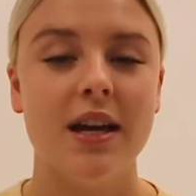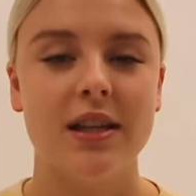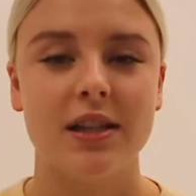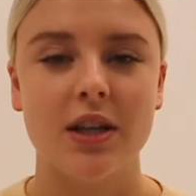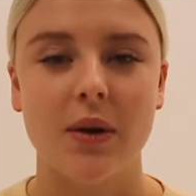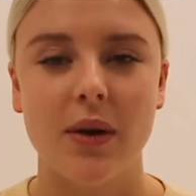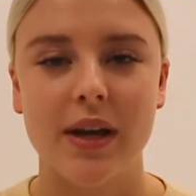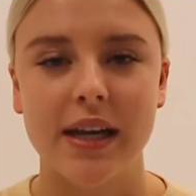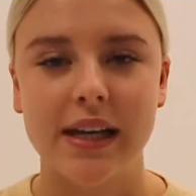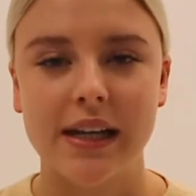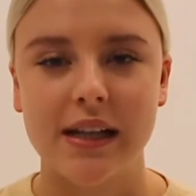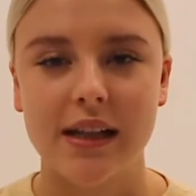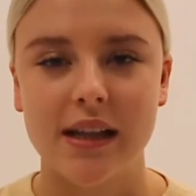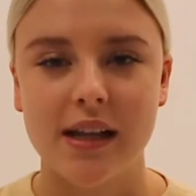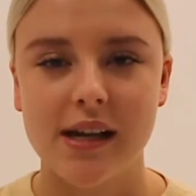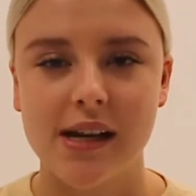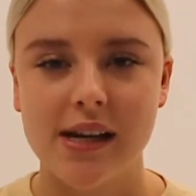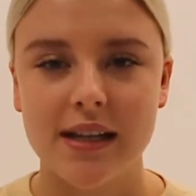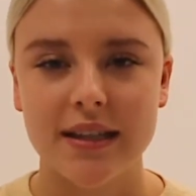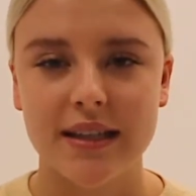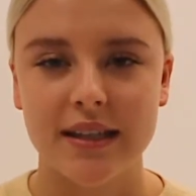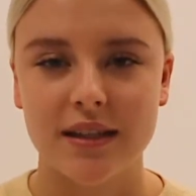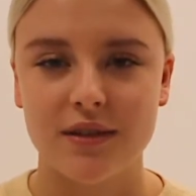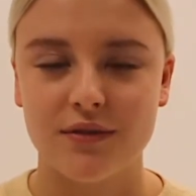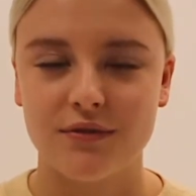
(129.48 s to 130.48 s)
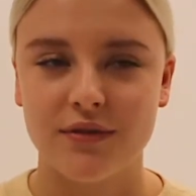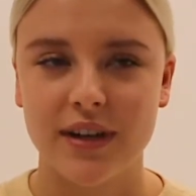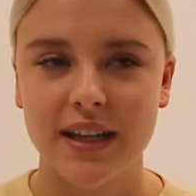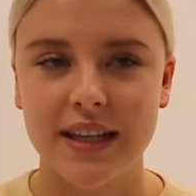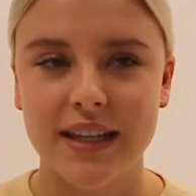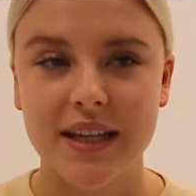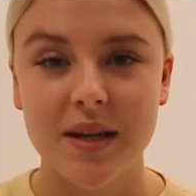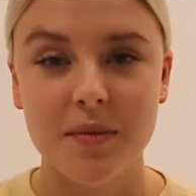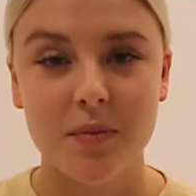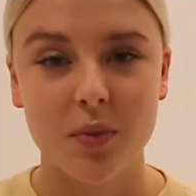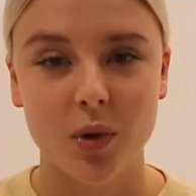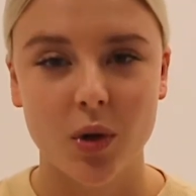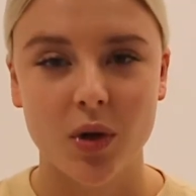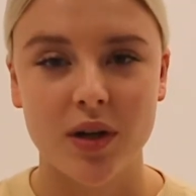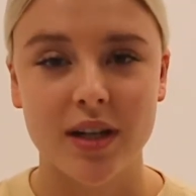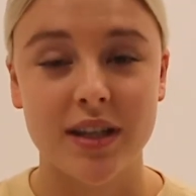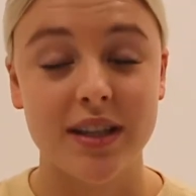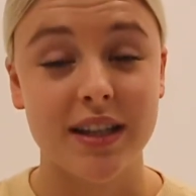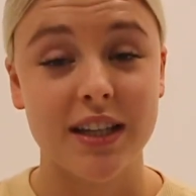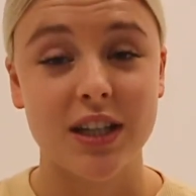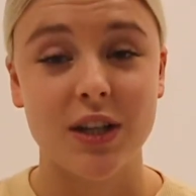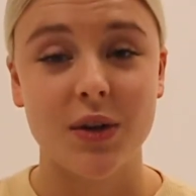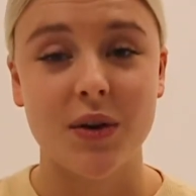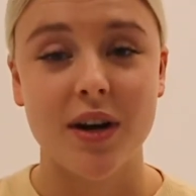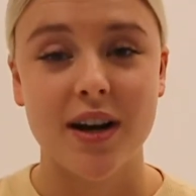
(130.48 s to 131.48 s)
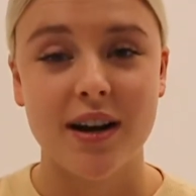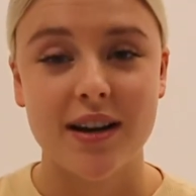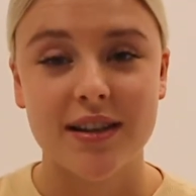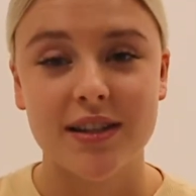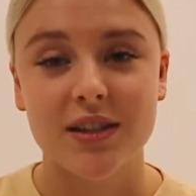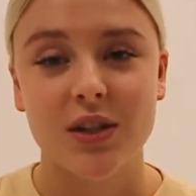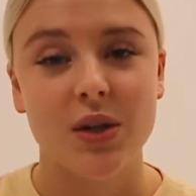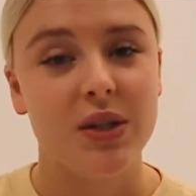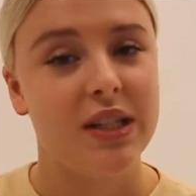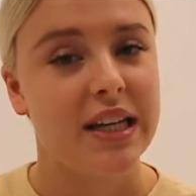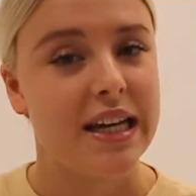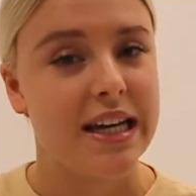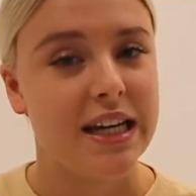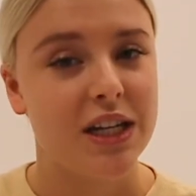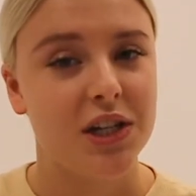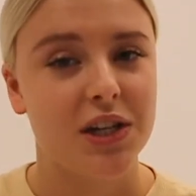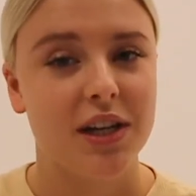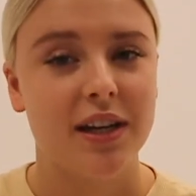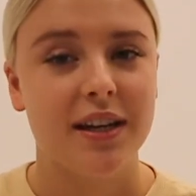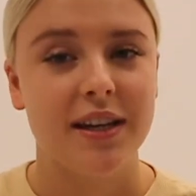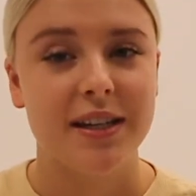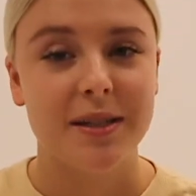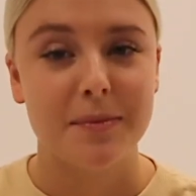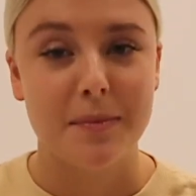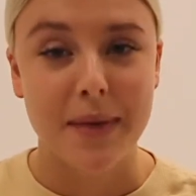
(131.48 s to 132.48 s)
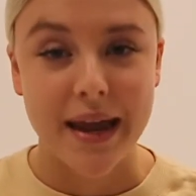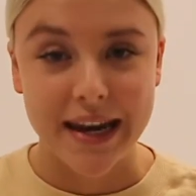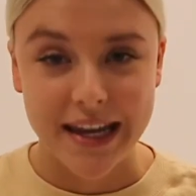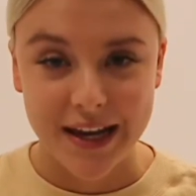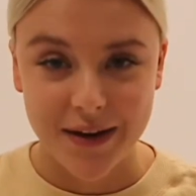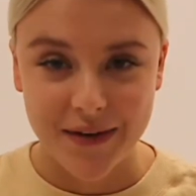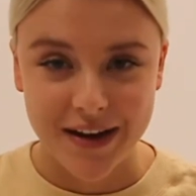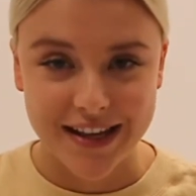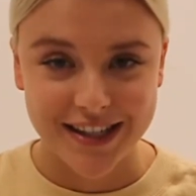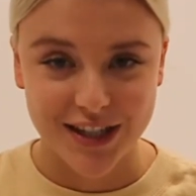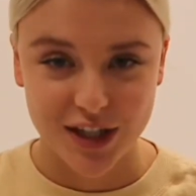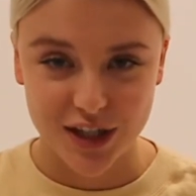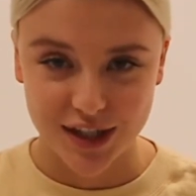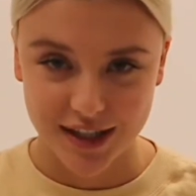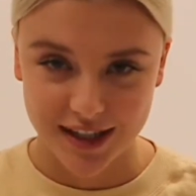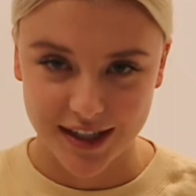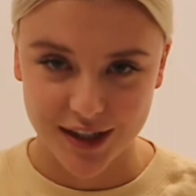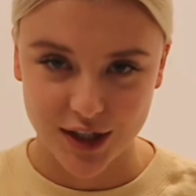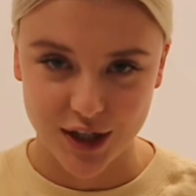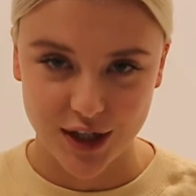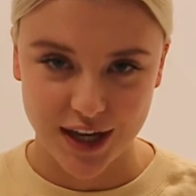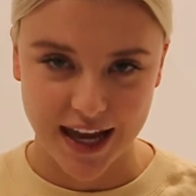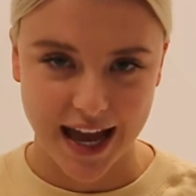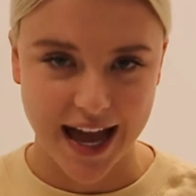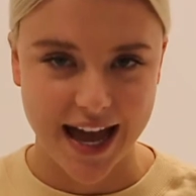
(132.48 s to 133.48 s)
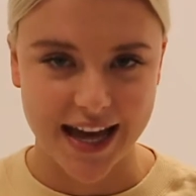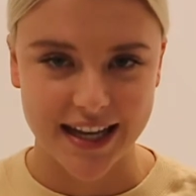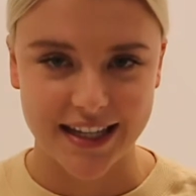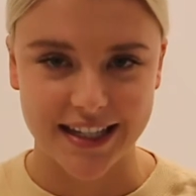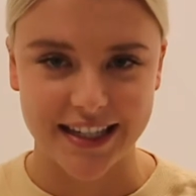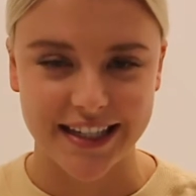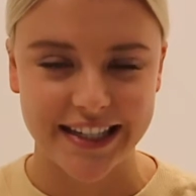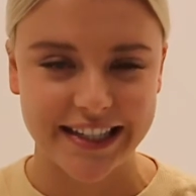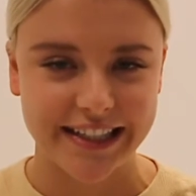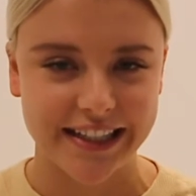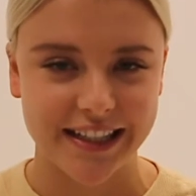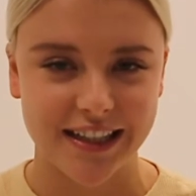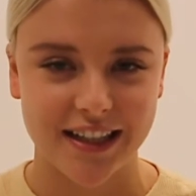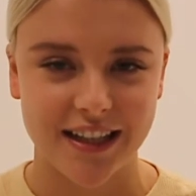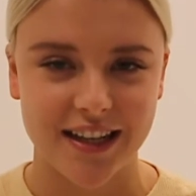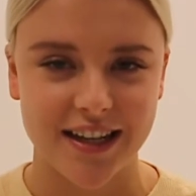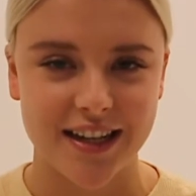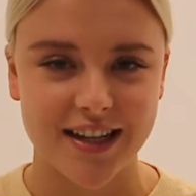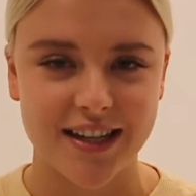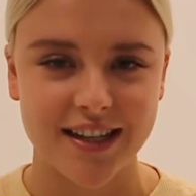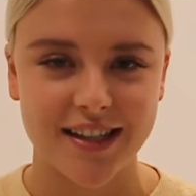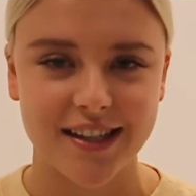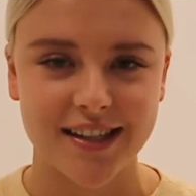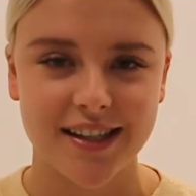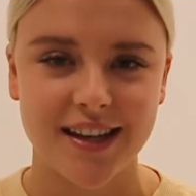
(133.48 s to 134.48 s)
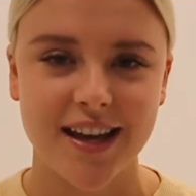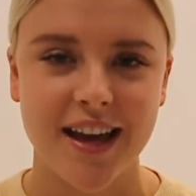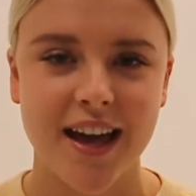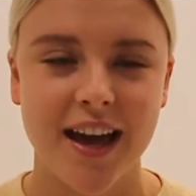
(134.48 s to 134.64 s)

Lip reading: So in class, it's really important that you ask your teacher as many questions as you can in class.